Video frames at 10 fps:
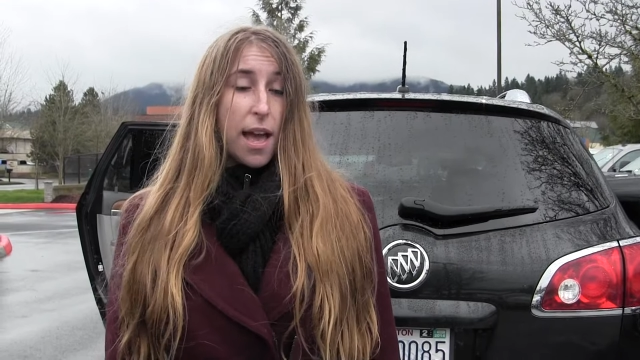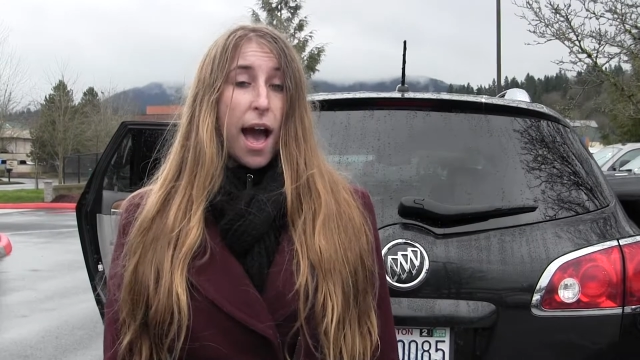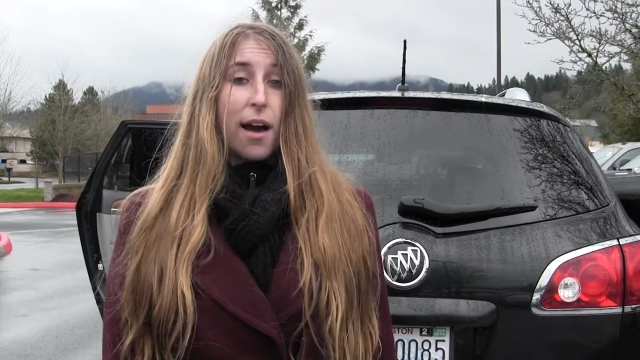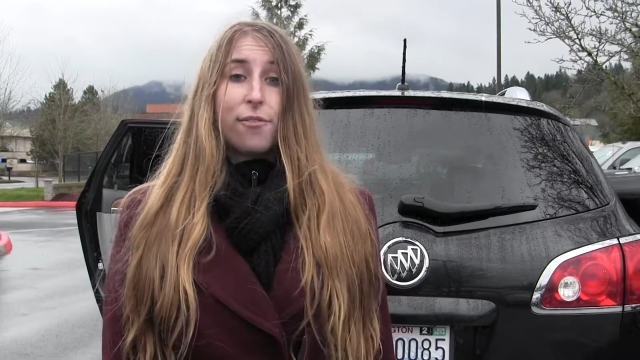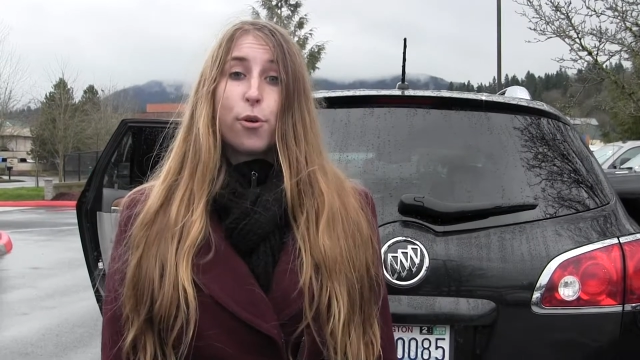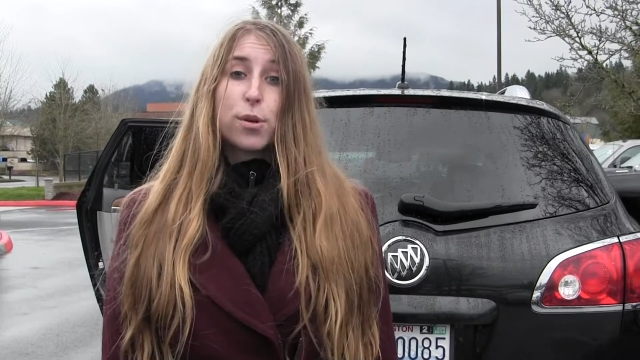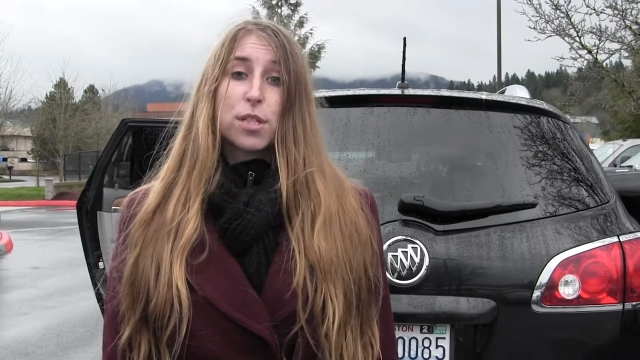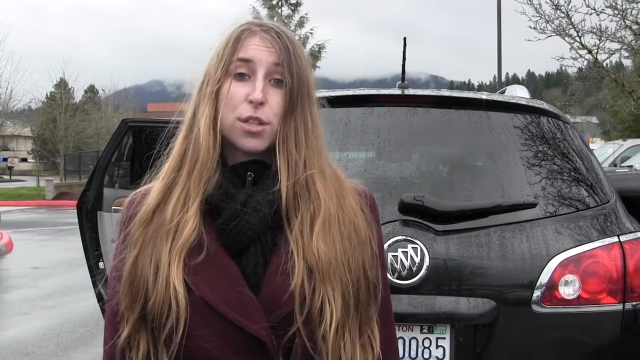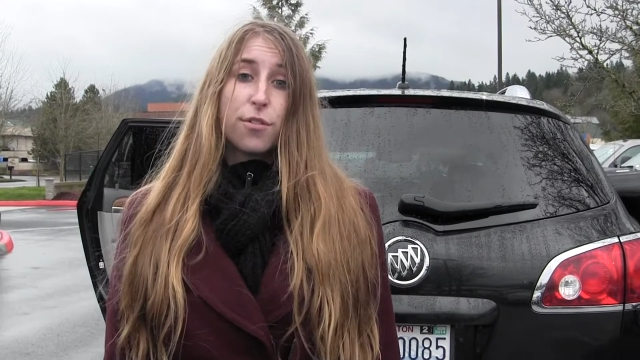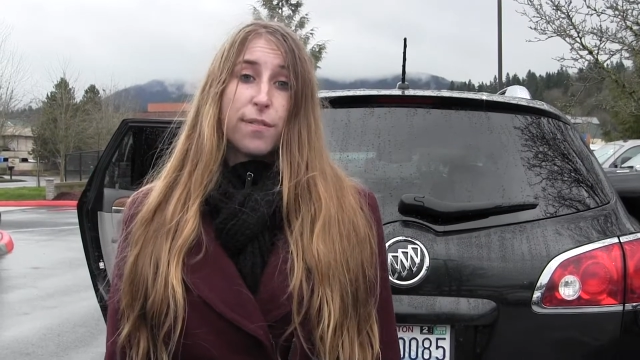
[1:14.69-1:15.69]
at
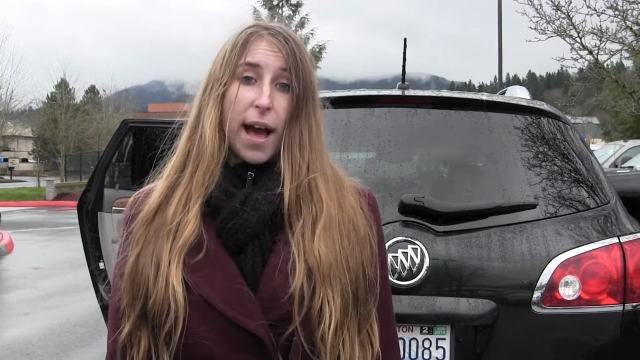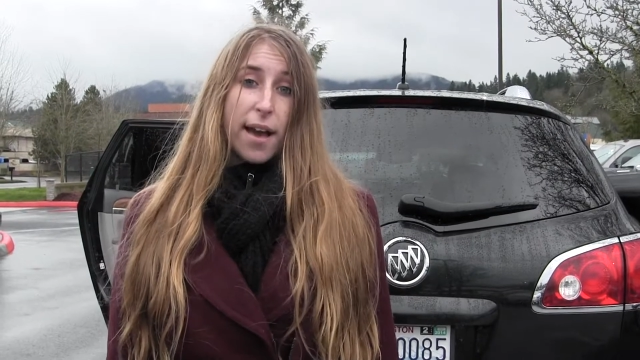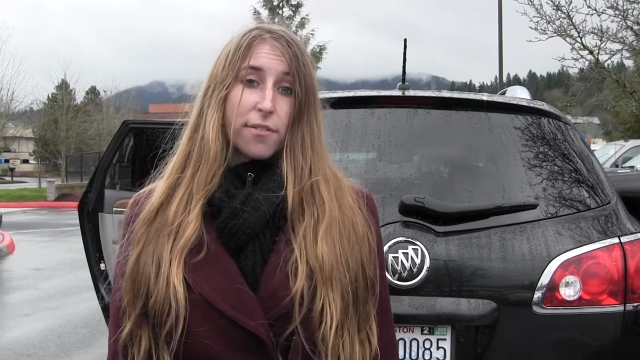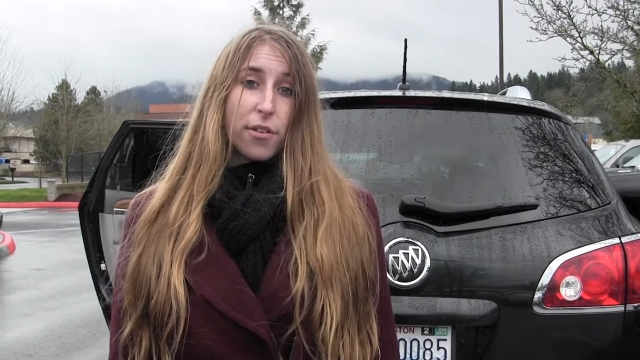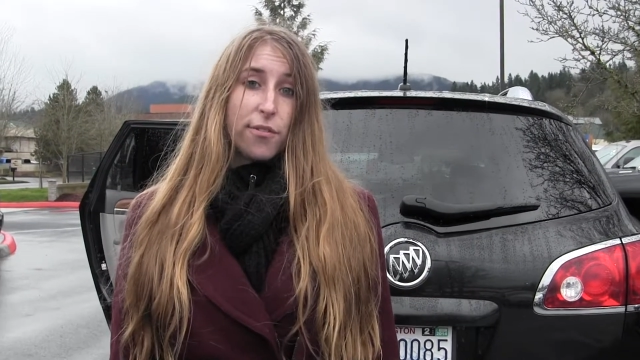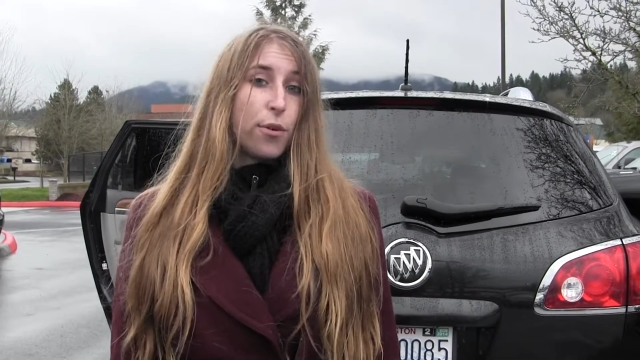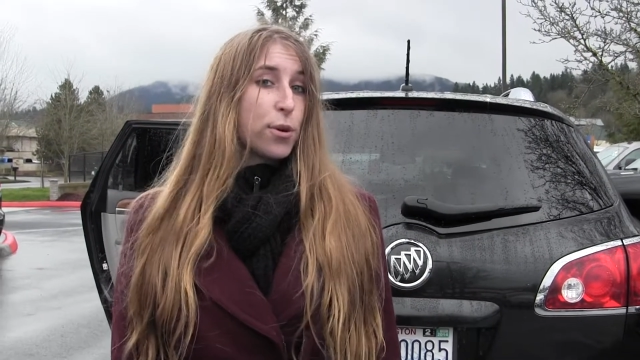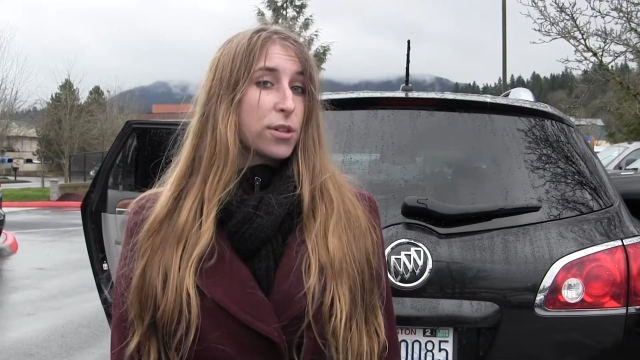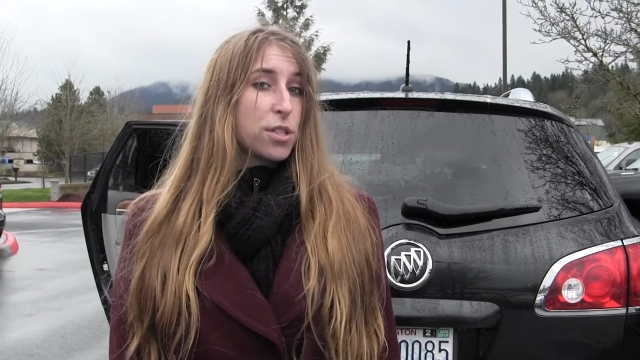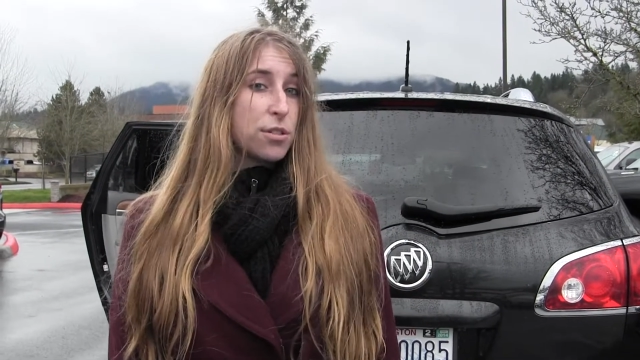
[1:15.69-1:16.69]
425
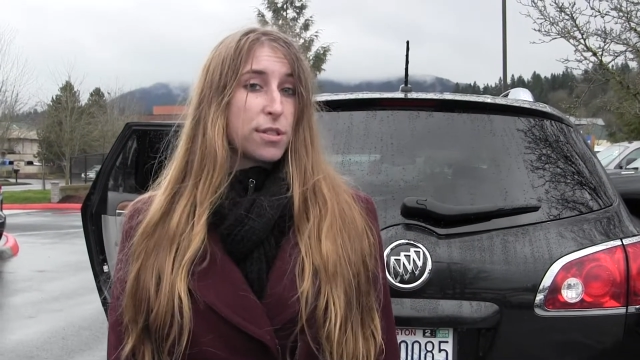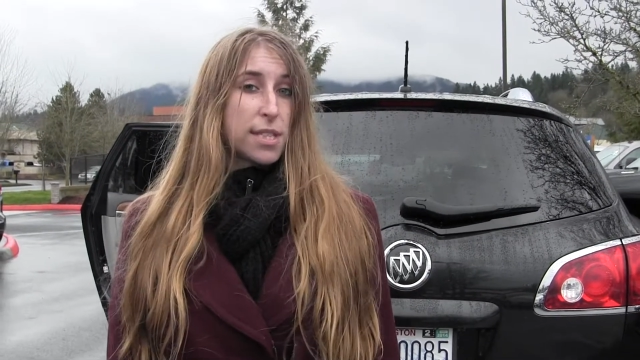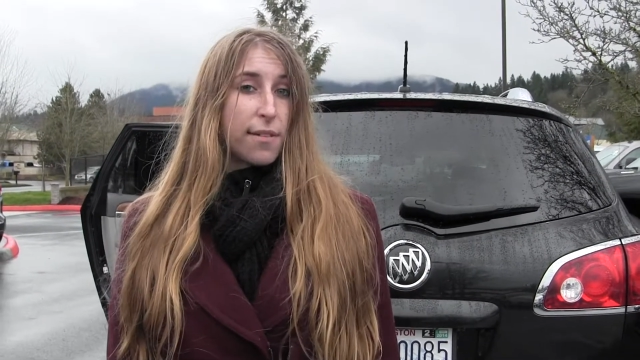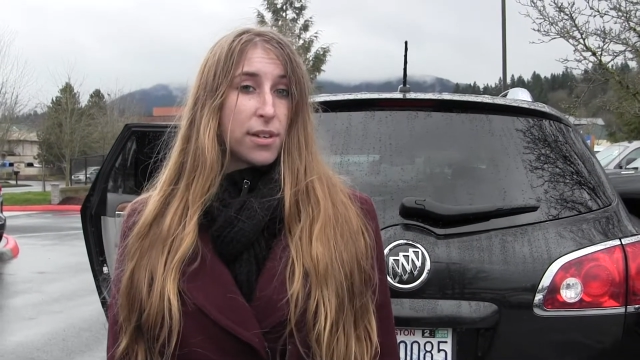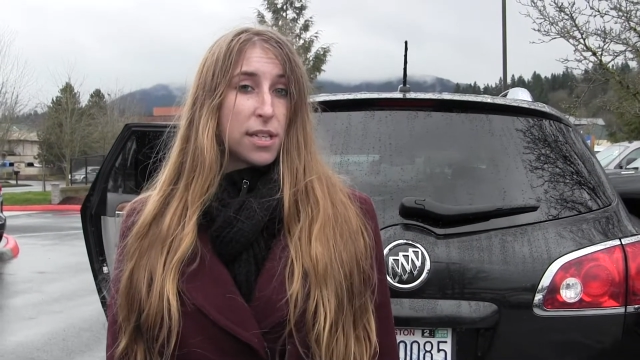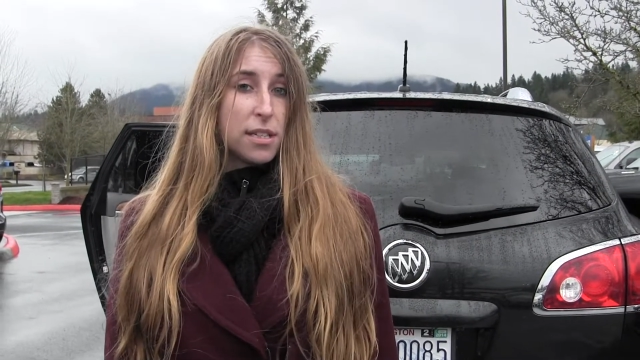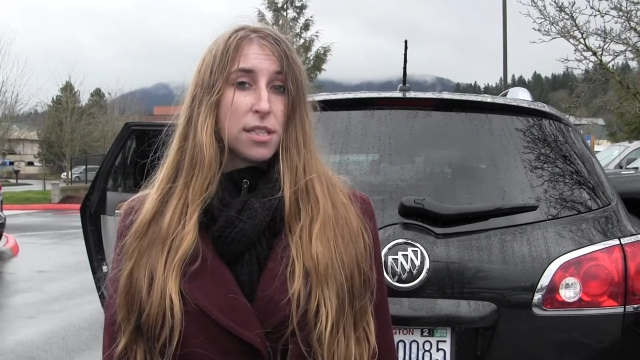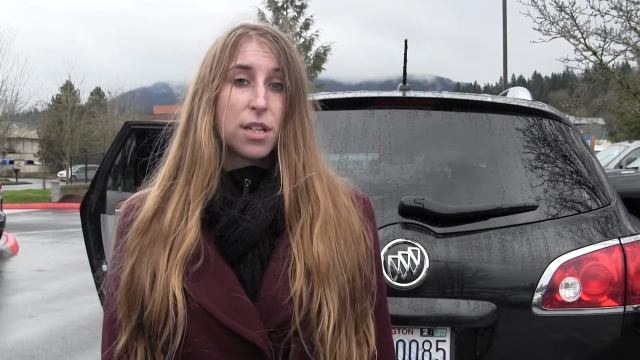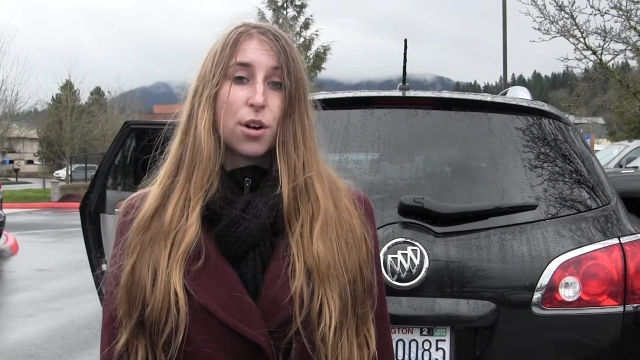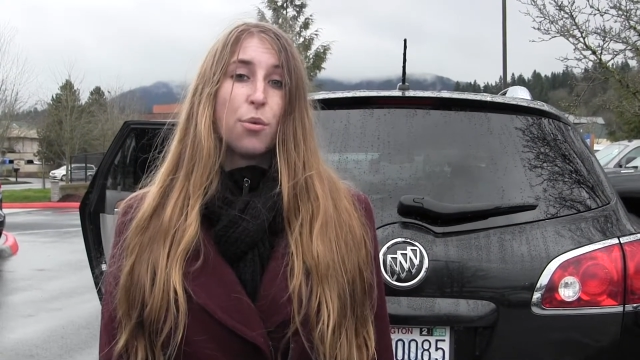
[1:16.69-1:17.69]
427
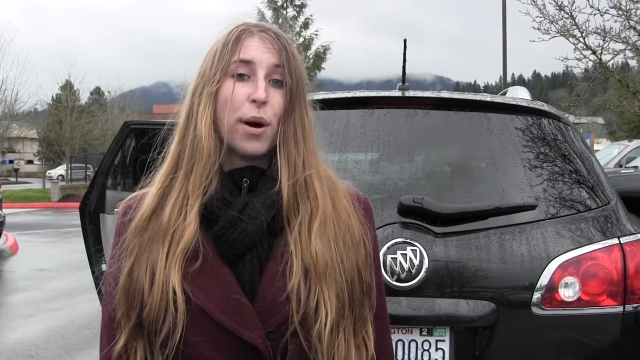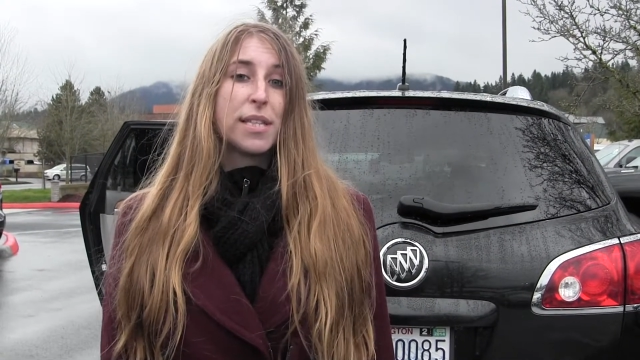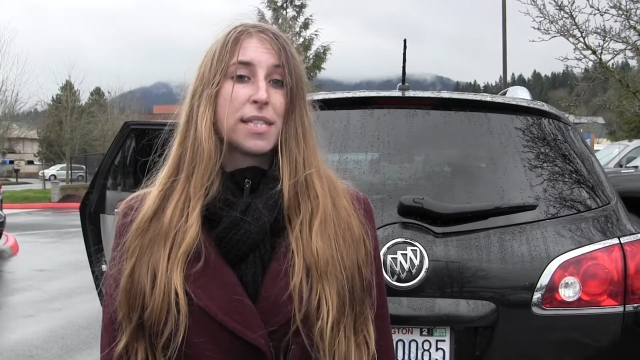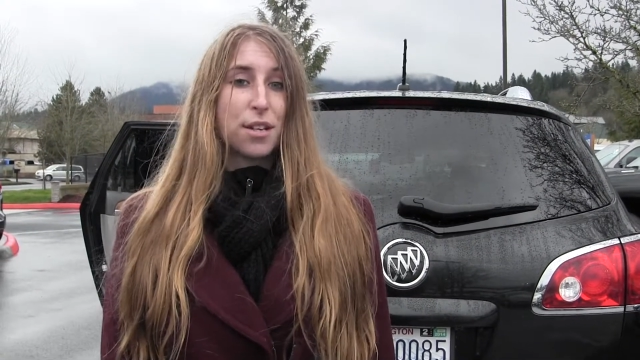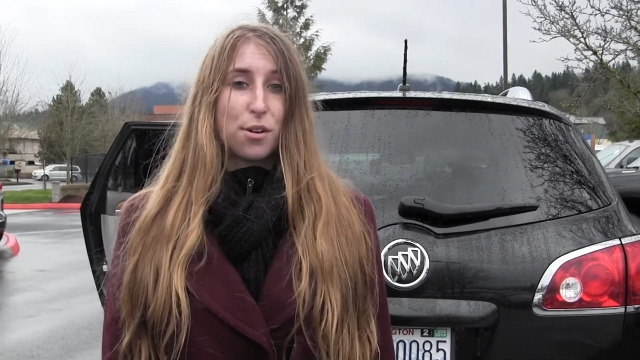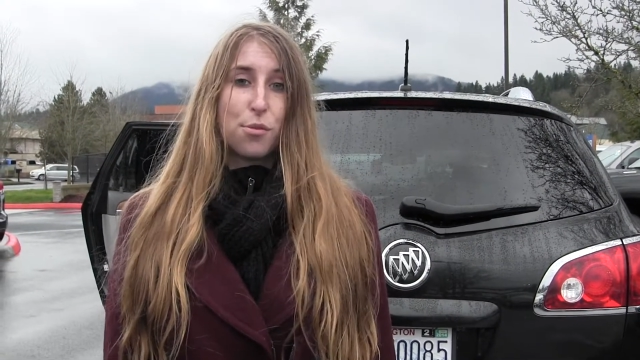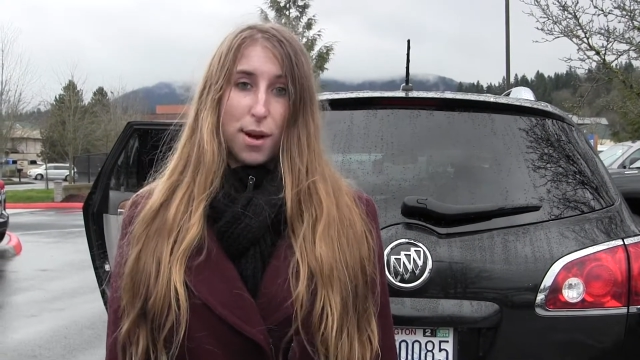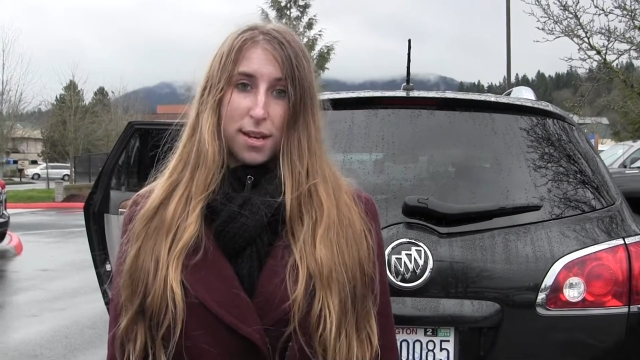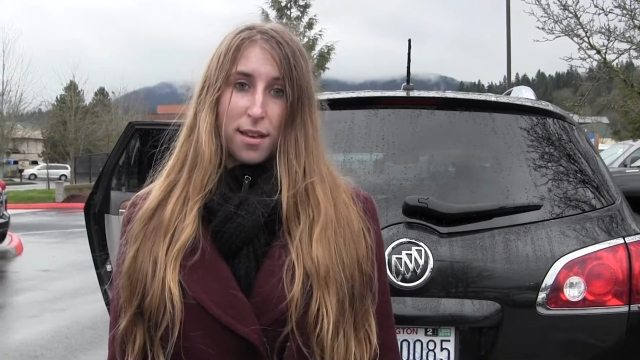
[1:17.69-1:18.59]
0101.